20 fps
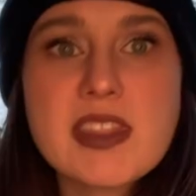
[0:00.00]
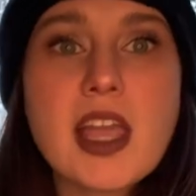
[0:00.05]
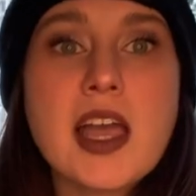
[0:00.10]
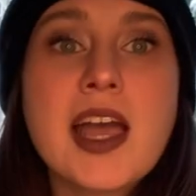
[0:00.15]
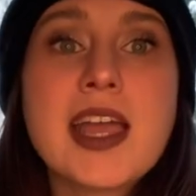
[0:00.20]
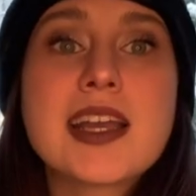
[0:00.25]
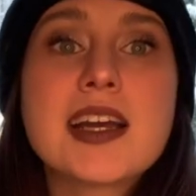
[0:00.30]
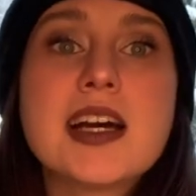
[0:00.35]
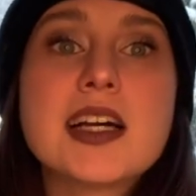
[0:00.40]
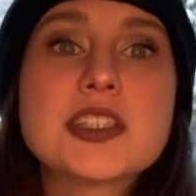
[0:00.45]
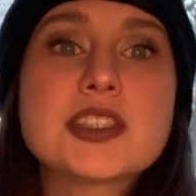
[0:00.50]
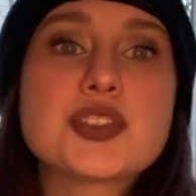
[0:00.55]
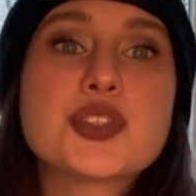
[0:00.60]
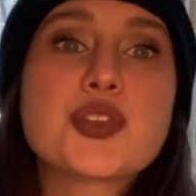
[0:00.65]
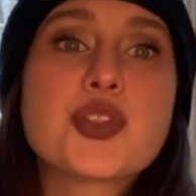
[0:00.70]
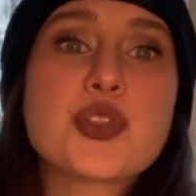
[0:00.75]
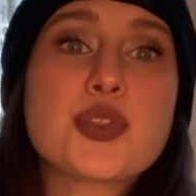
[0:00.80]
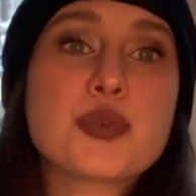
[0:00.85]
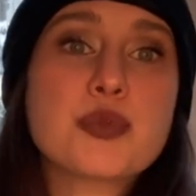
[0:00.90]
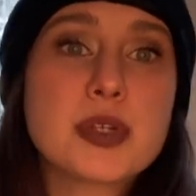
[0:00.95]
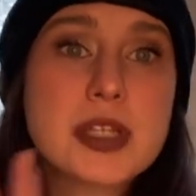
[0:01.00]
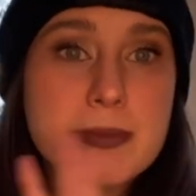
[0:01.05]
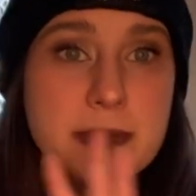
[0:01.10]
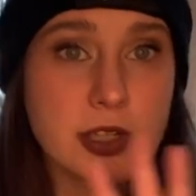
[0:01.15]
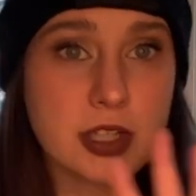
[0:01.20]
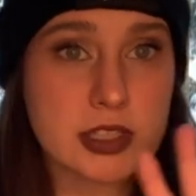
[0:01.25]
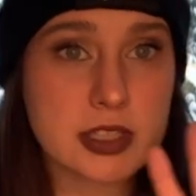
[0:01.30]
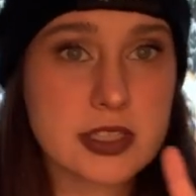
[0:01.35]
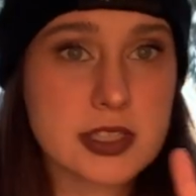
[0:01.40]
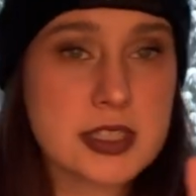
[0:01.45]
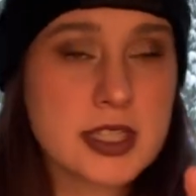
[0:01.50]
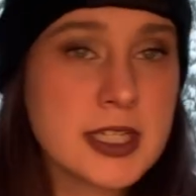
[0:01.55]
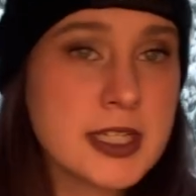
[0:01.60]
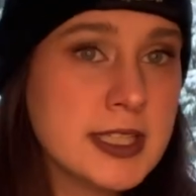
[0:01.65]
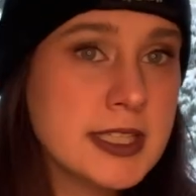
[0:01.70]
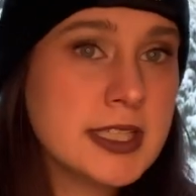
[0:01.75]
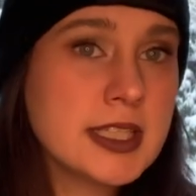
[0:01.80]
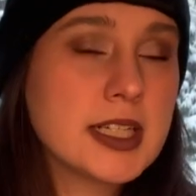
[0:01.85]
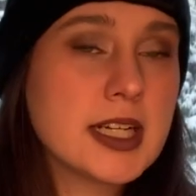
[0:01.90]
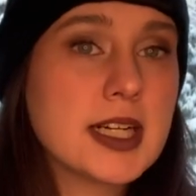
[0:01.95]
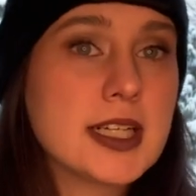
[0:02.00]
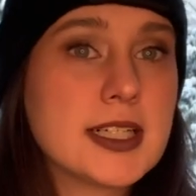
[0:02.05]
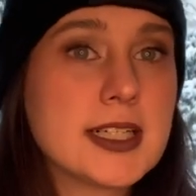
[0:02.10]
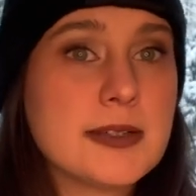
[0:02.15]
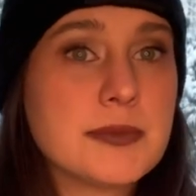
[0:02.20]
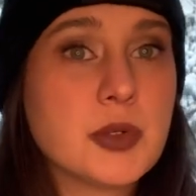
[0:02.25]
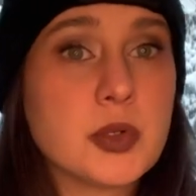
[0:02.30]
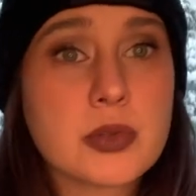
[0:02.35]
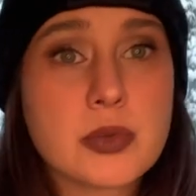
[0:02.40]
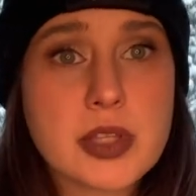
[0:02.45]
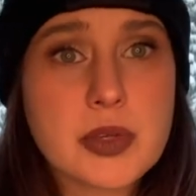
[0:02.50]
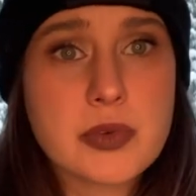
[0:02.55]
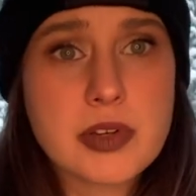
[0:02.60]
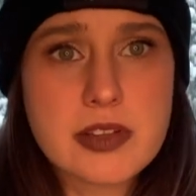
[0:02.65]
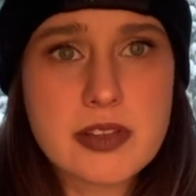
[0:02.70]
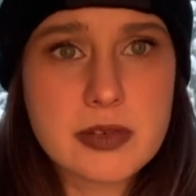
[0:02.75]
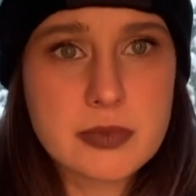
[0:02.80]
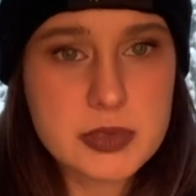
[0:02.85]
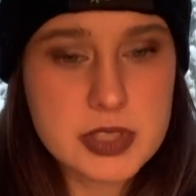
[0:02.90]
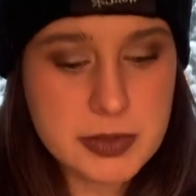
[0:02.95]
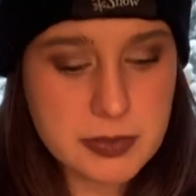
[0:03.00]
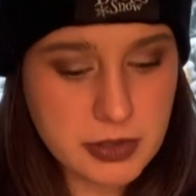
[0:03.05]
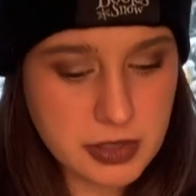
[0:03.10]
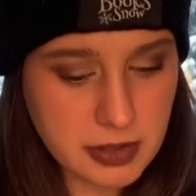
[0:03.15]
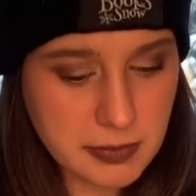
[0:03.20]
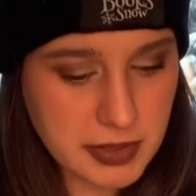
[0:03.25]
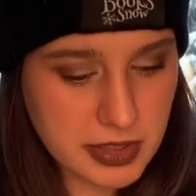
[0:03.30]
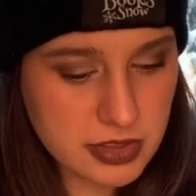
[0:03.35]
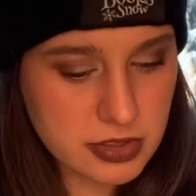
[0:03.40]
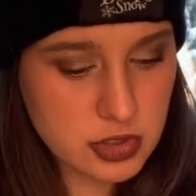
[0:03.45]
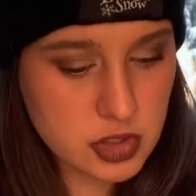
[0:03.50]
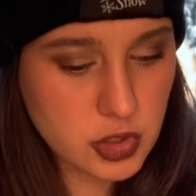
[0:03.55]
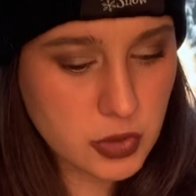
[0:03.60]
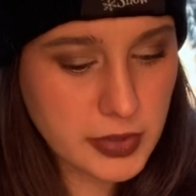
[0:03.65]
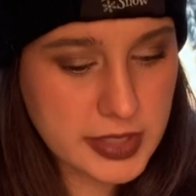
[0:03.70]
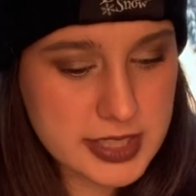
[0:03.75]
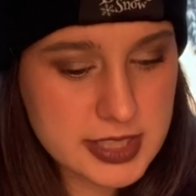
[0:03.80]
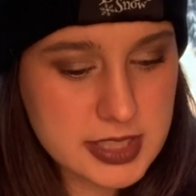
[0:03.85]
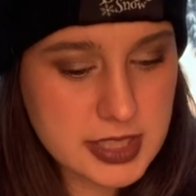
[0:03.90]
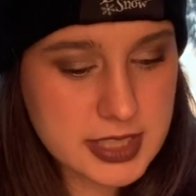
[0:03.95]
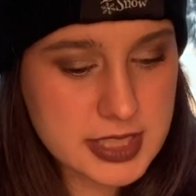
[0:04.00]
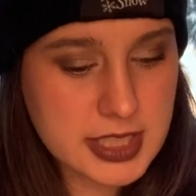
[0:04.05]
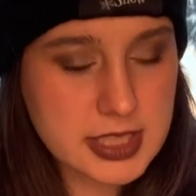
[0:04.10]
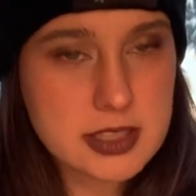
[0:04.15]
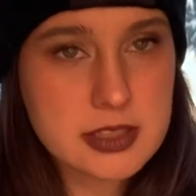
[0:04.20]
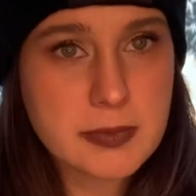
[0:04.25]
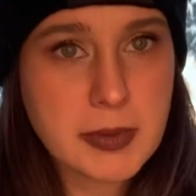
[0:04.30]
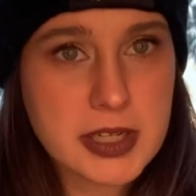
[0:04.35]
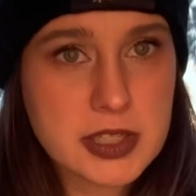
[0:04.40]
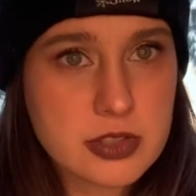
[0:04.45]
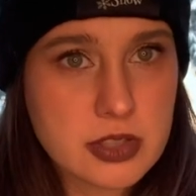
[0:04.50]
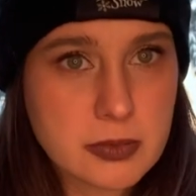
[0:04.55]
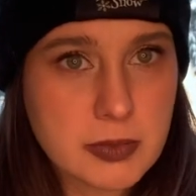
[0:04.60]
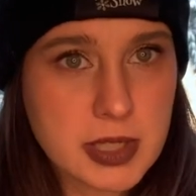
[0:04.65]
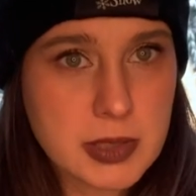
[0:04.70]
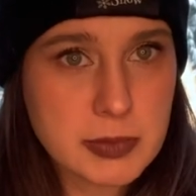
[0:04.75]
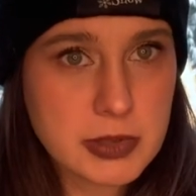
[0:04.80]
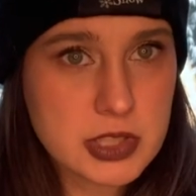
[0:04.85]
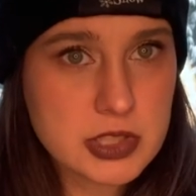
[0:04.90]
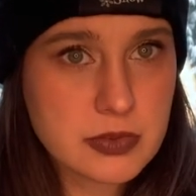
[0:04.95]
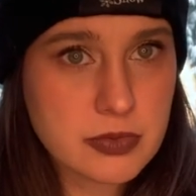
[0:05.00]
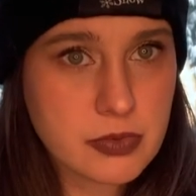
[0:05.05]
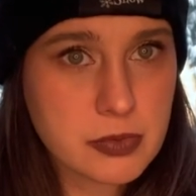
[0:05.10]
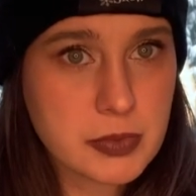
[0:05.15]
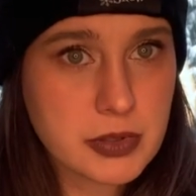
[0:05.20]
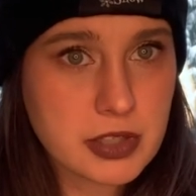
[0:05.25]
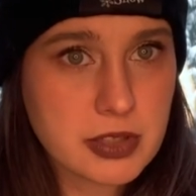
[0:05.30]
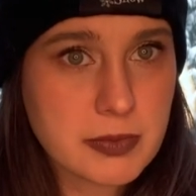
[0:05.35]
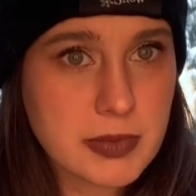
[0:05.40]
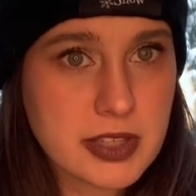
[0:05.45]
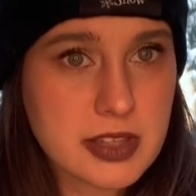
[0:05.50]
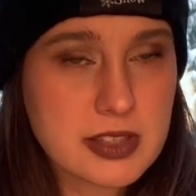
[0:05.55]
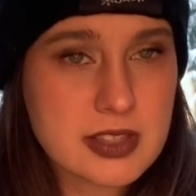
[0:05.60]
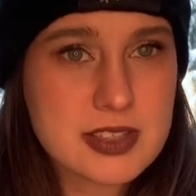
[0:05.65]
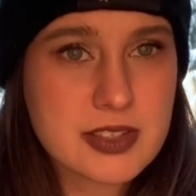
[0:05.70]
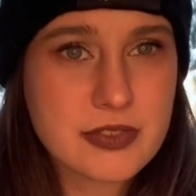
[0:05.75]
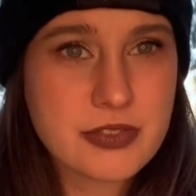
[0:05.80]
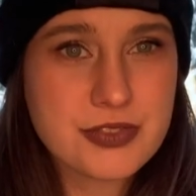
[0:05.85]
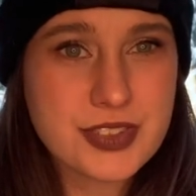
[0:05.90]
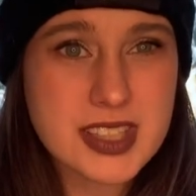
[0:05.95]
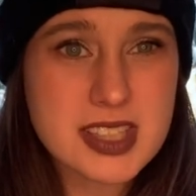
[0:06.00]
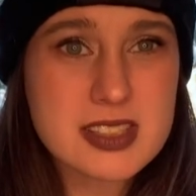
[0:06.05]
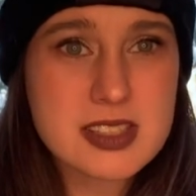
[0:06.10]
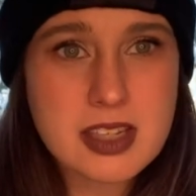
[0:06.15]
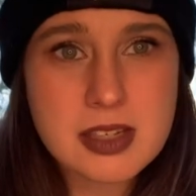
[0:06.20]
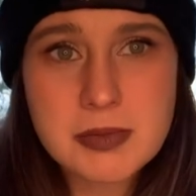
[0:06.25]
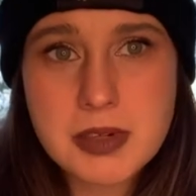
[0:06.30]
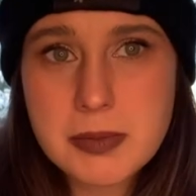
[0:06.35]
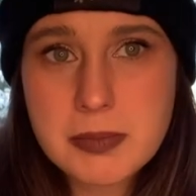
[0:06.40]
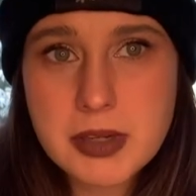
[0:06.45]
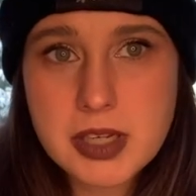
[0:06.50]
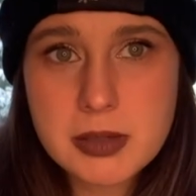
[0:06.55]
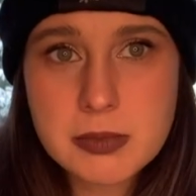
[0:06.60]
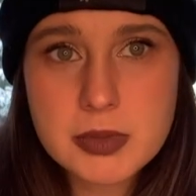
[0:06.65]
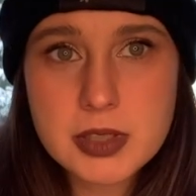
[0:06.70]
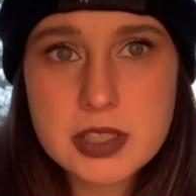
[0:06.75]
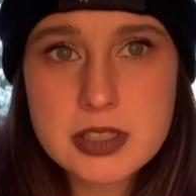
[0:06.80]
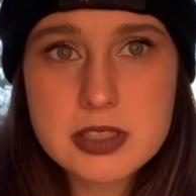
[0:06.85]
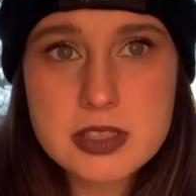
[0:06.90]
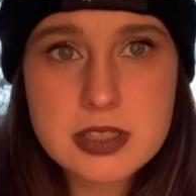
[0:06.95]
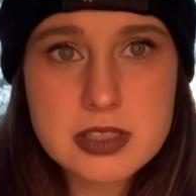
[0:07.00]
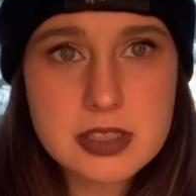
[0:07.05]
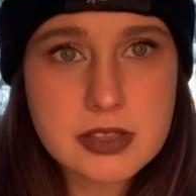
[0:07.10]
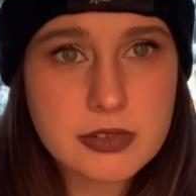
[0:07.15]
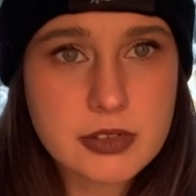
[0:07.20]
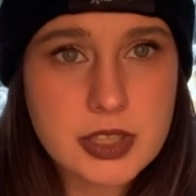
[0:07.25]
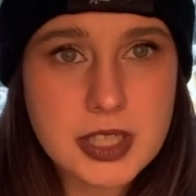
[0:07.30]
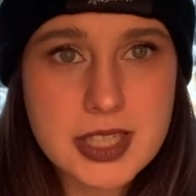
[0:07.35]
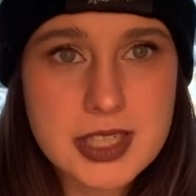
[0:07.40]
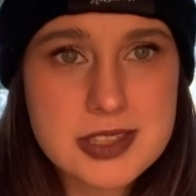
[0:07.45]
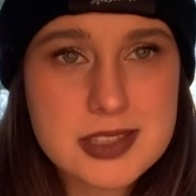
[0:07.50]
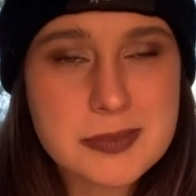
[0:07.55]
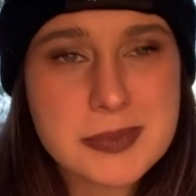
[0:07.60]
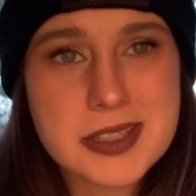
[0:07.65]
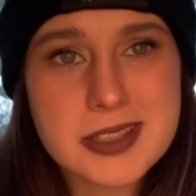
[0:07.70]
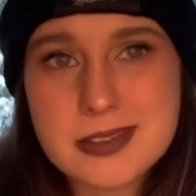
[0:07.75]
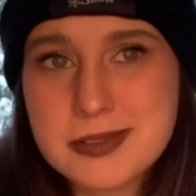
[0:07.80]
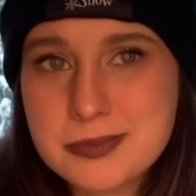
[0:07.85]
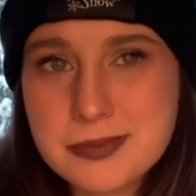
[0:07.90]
I got three books. Um, only one of them was a Book of the Month choice. I tend to buy too many books for Book of the Month because it feels like I'm not buying books because I have credits, but